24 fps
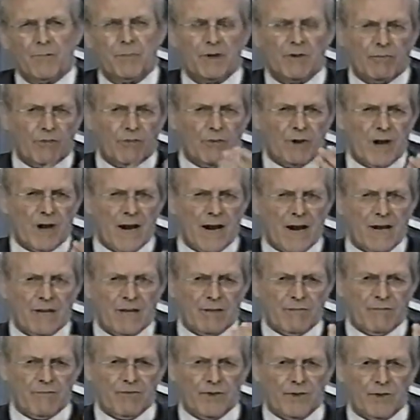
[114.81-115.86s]
a
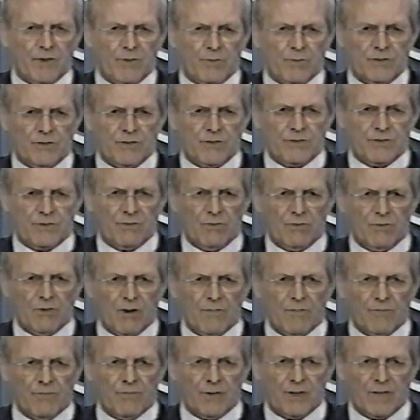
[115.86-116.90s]
variety of views
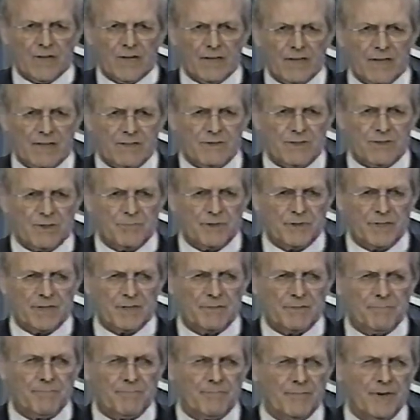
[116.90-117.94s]
offered on that
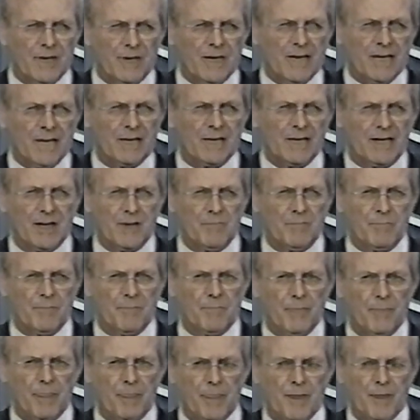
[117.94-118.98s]
subject, and a